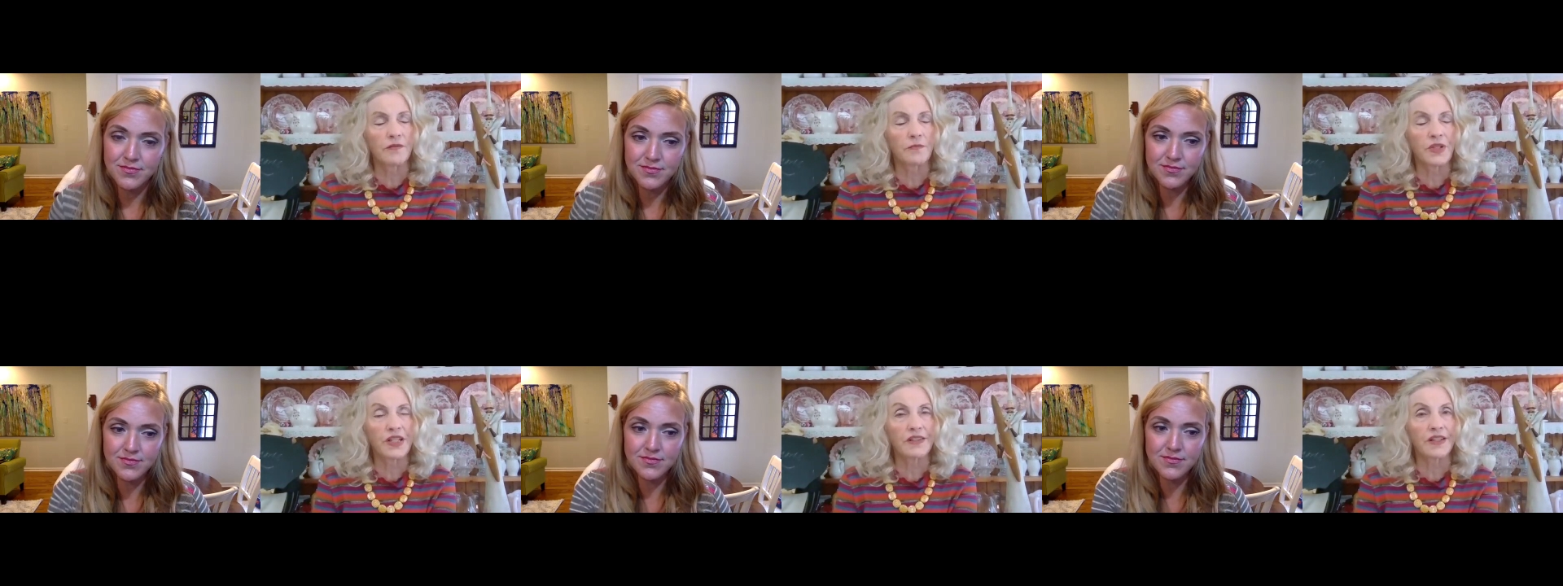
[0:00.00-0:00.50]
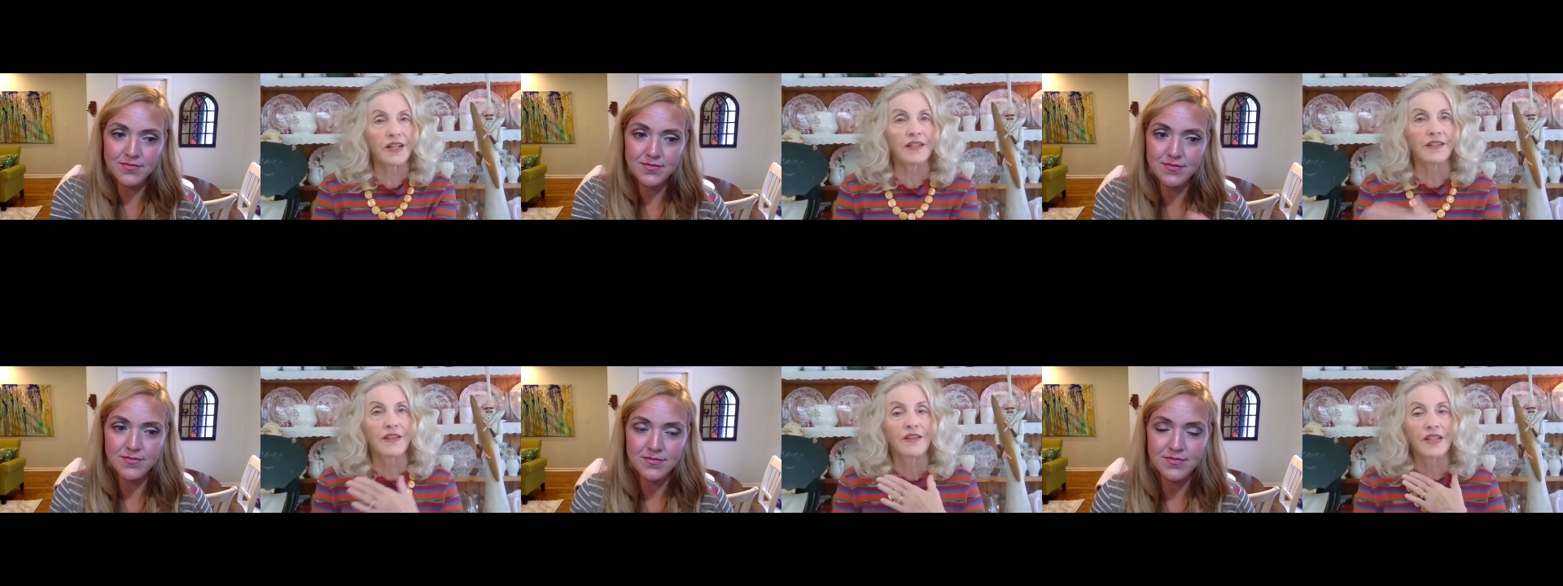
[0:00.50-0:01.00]
Speaker 1: of being like
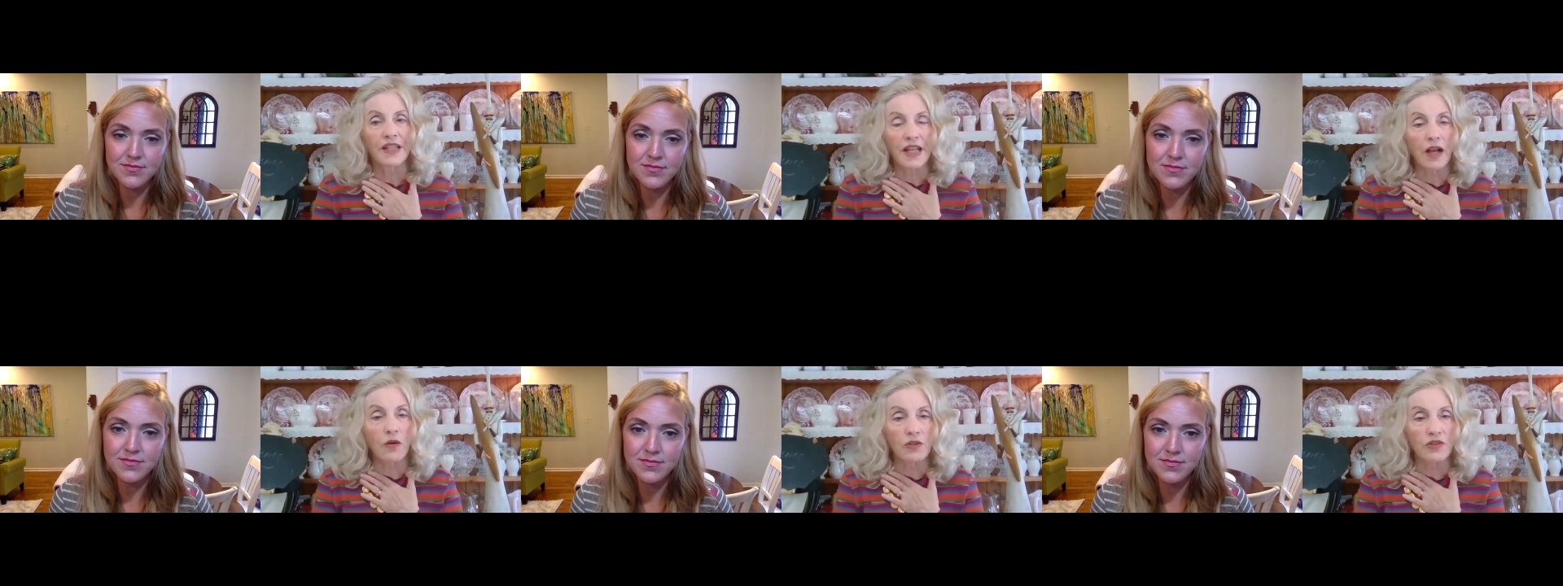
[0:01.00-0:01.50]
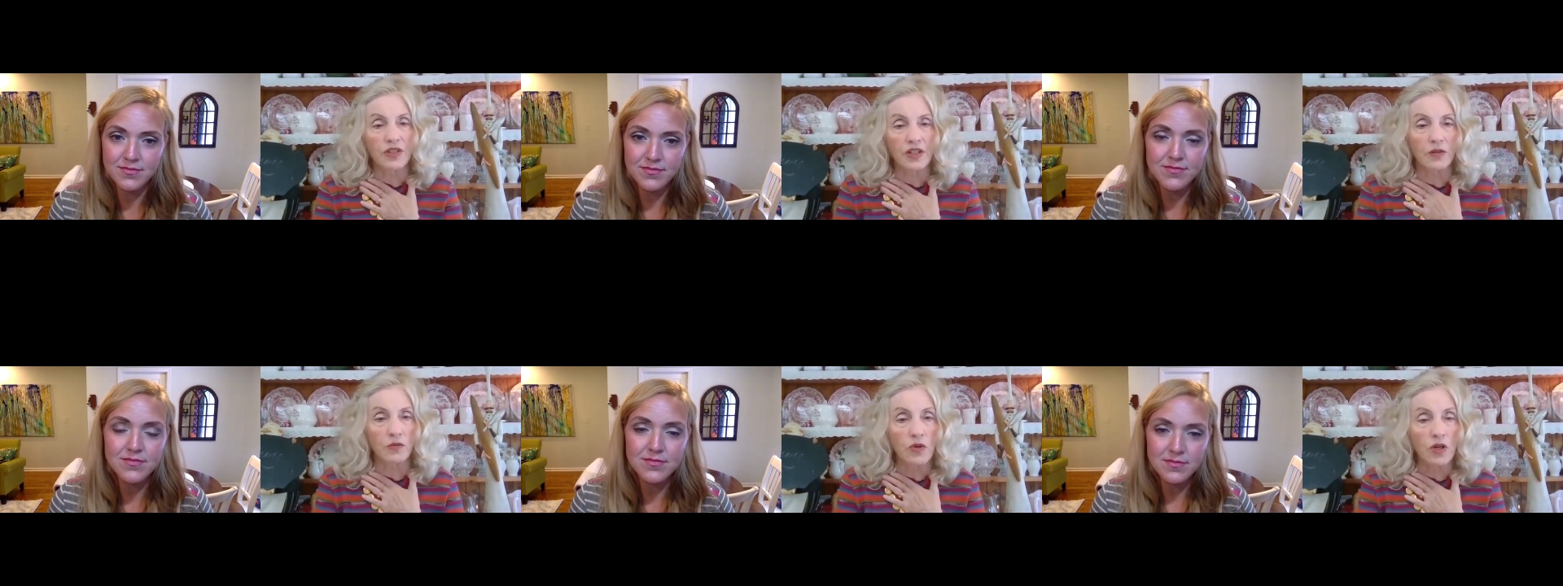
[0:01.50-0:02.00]
the coward that
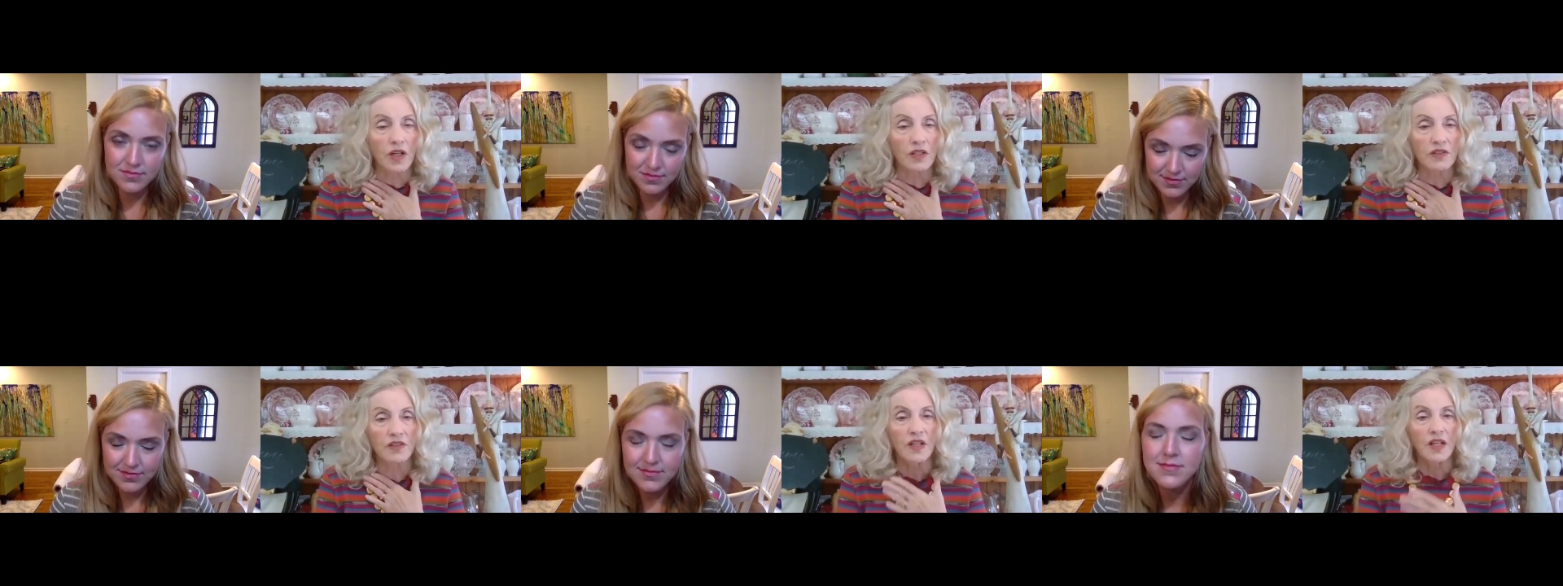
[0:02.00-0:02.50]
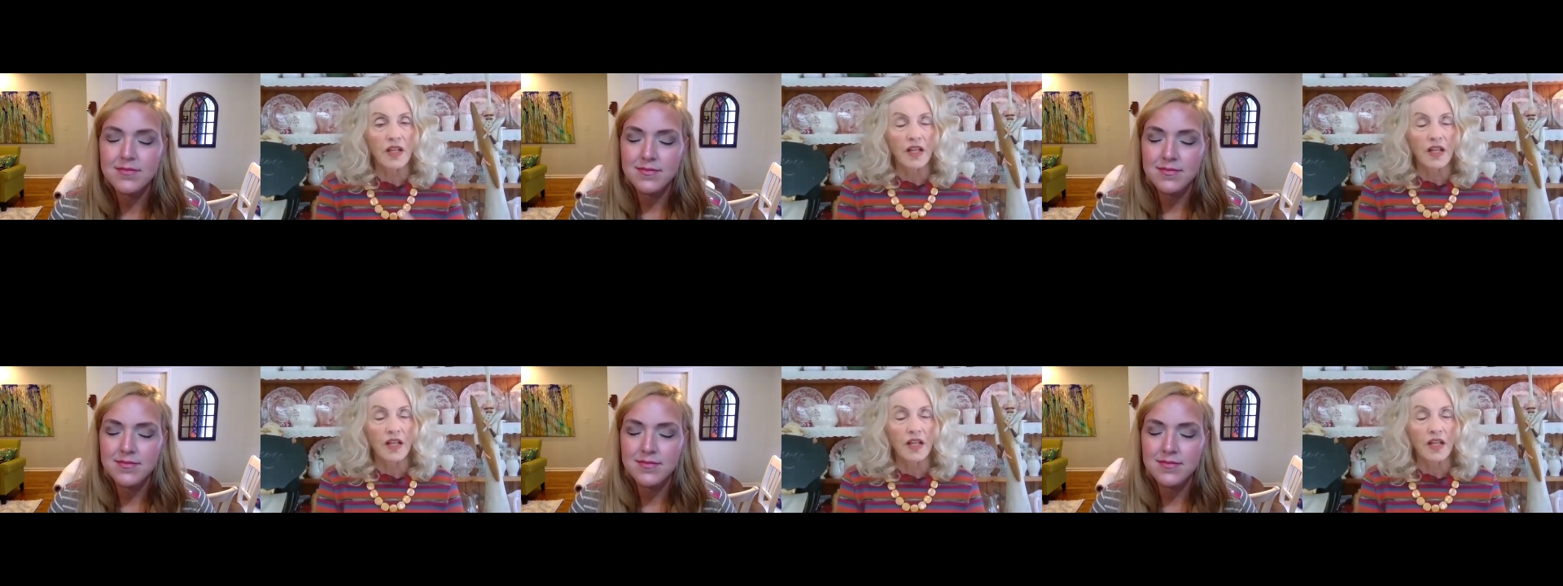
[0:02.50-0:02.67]
I was,